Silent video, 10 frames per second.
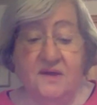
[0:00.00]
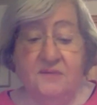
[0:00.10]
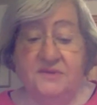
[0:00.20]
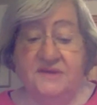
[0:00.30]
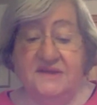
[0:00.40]

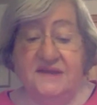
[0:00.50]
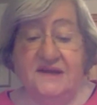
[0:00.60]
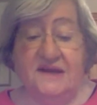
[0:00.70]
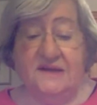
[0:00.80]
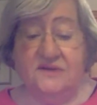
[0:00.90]
but they
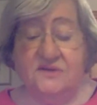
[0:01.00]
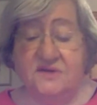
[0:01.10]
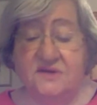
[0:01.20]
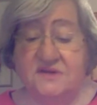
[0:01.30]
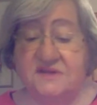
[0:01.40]

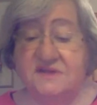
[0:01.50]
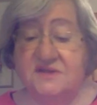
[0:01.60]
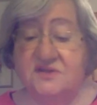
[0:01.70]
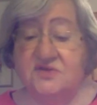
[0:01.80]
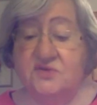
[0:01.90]
neglected
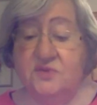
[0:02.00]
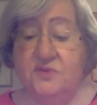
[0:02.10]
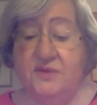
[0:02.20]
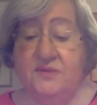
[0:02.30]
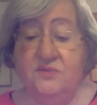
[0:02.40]
us, so we
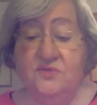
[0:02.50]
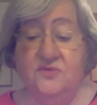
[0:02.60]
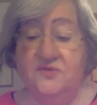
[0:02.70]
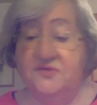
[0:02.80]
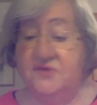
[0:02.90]
were
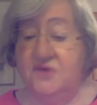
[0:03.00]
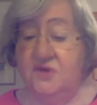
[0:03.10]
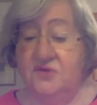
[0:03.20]
moved